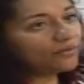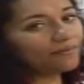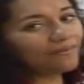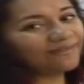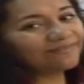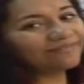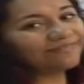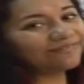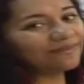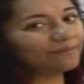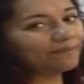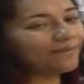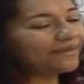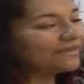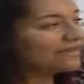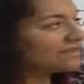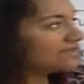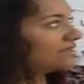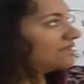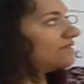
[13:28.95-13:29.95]
but the
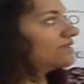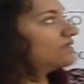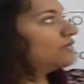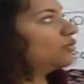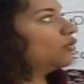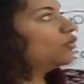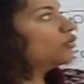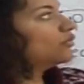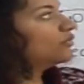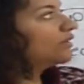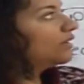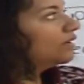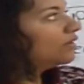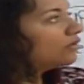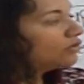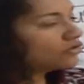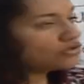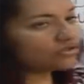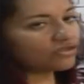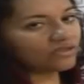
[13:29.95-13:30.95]
biggest or the
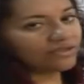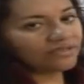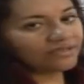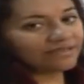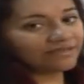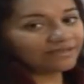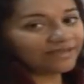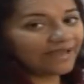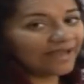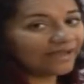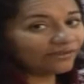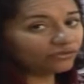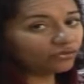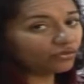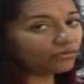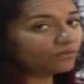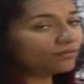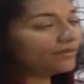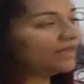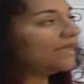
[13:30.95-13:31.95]
largest
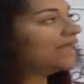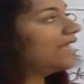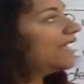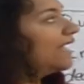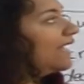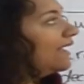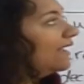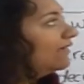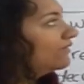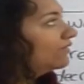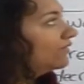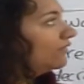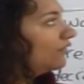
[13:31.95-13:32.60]
atom have